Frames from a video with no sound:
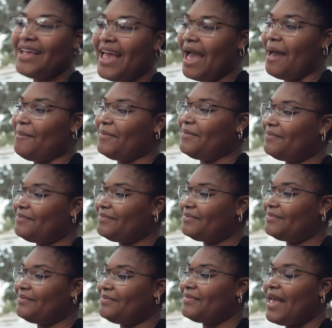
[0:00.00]
Happy.
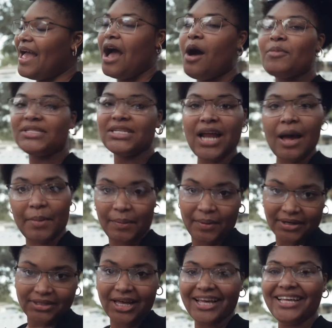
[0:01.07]
Almost said happy
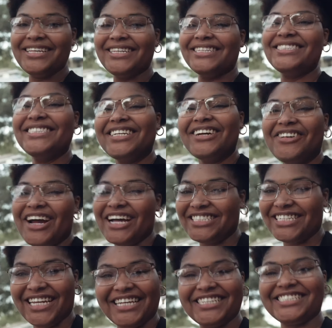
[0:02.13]
birthday.
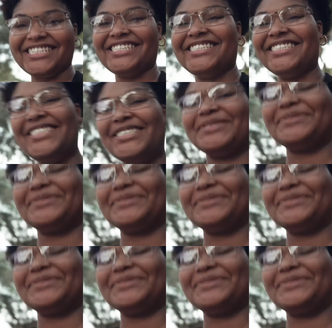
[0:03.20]
Congratulations.